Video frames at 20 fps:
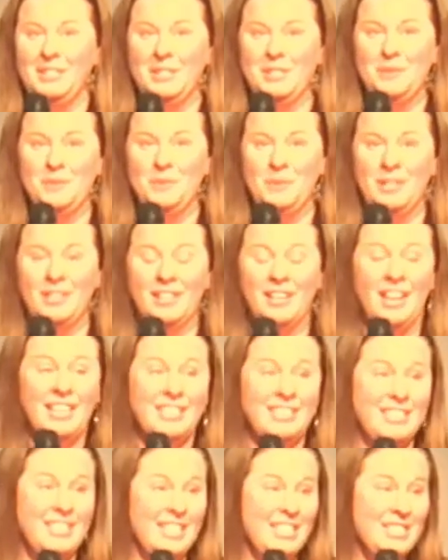when God
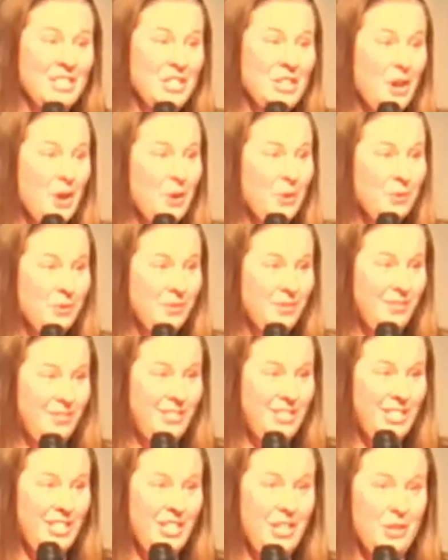says no
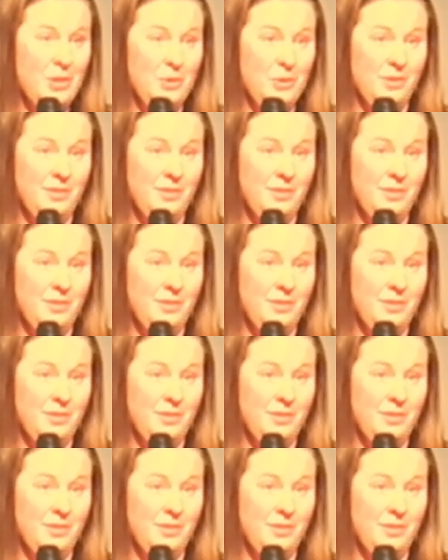to you?